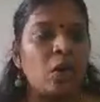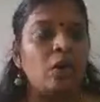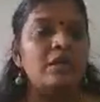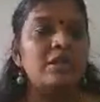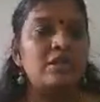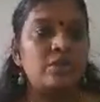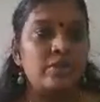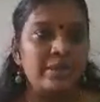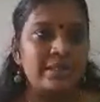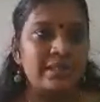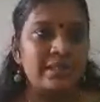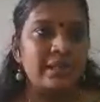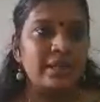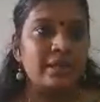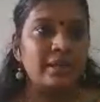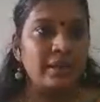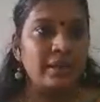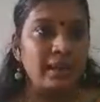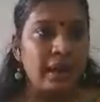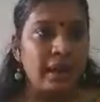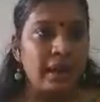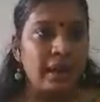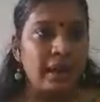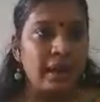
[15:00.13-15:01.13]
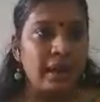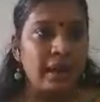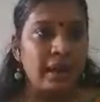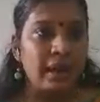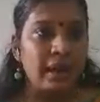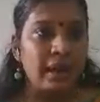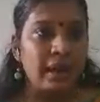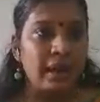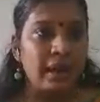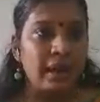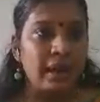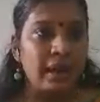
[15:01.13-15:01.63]
switching helps
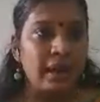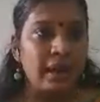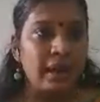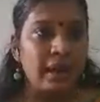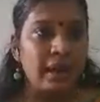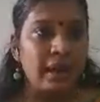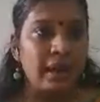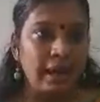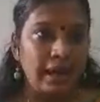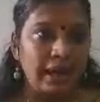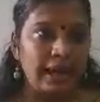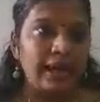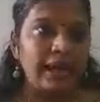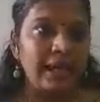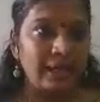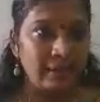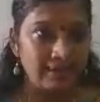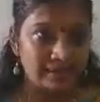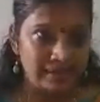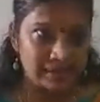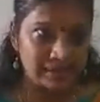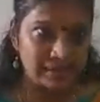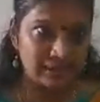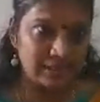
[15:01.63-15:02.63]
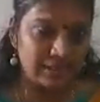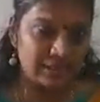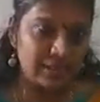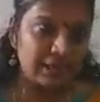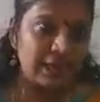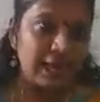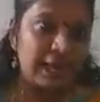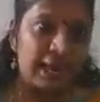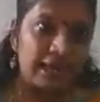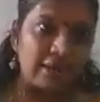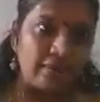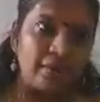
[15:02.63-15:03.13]
in language
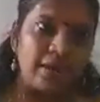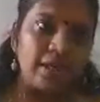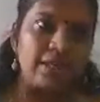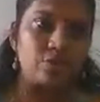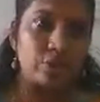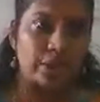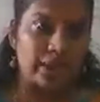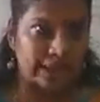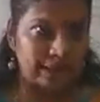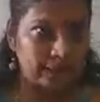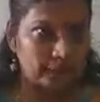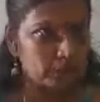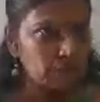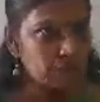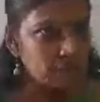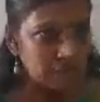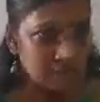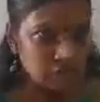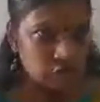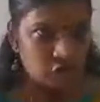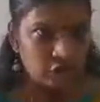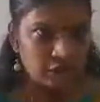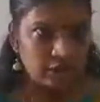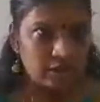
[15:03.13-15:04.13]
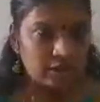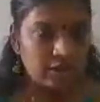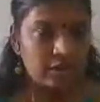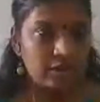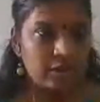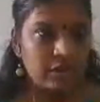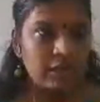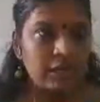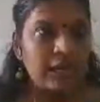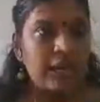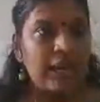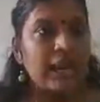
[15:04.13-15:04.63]
acquisition and it
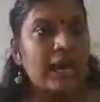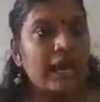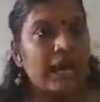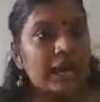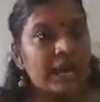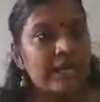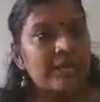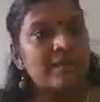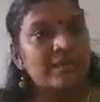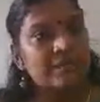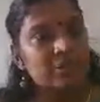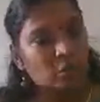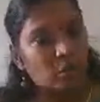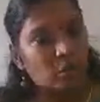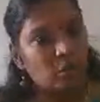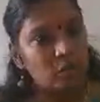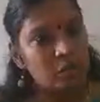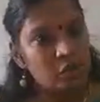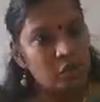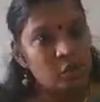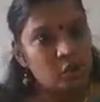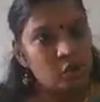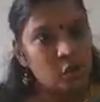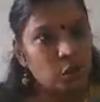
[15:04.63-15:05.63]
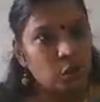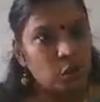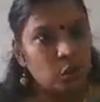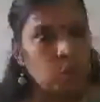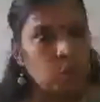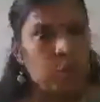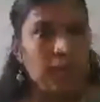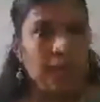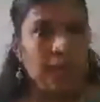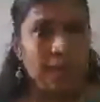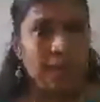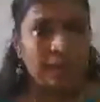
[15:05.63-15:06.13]
also
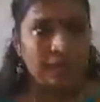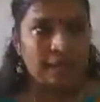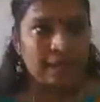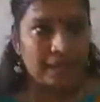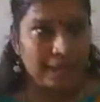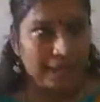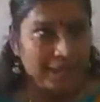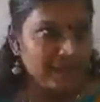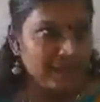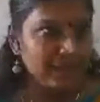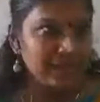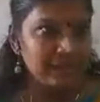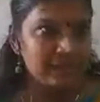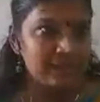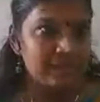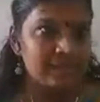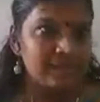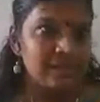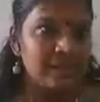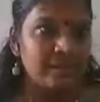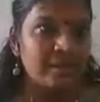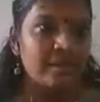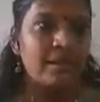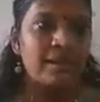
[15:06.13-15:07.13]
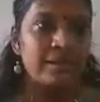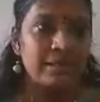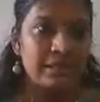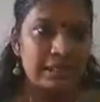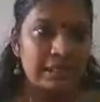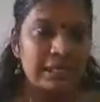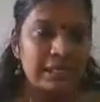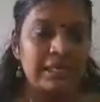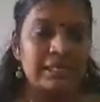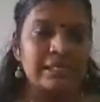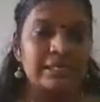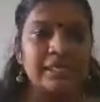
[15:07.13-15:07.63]
enhances teaching
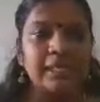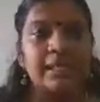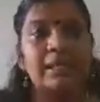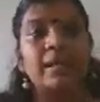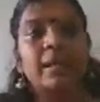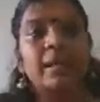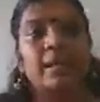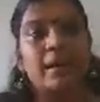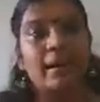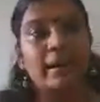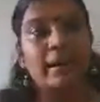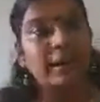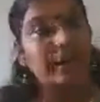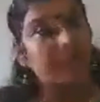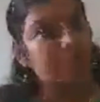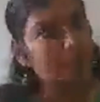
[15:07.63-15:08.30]
learning process.